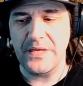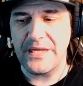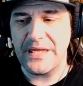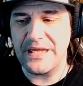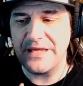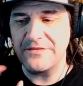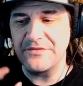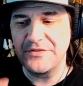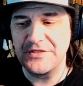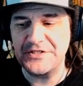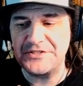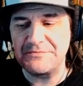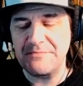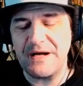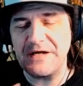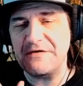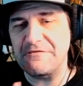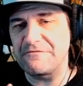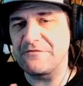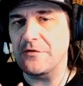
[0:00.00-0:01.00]
and this
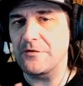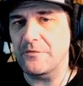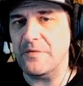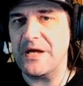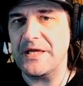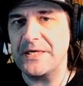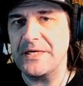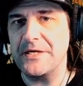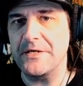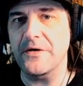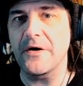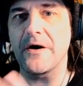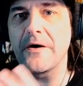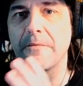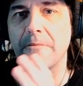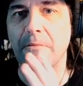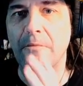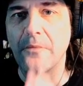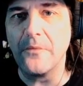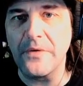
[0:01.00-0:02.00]
microphone right here are
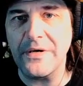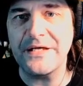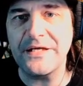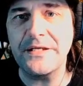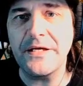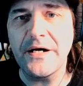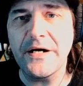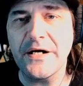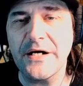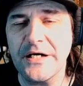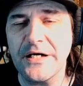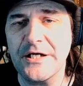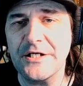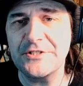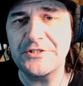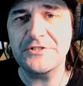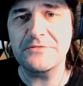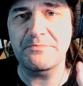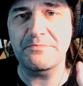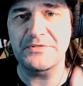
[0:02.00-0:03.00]

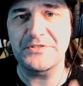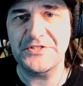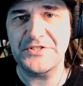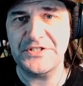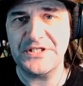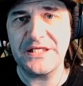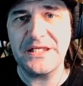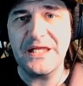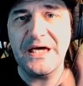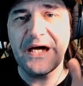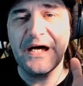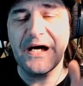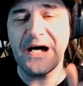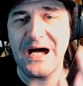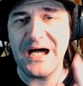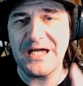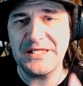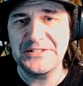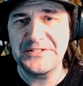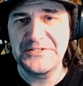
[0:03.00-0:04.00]
100%
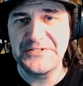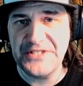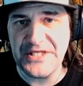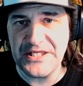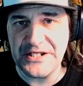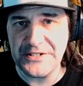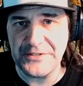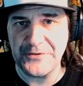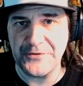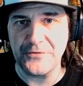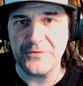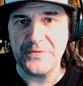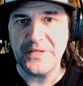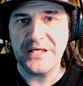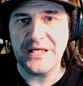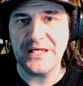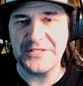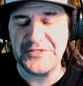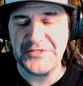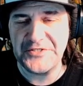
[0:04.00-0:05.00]
identical
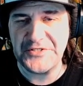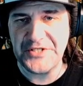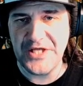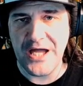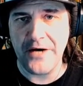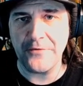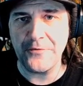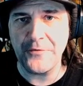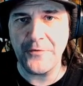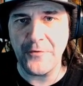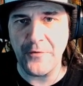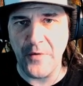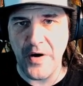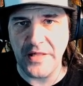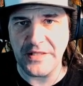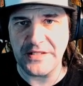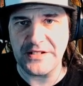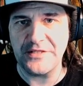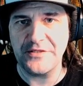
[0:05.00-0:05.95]
in sound quality.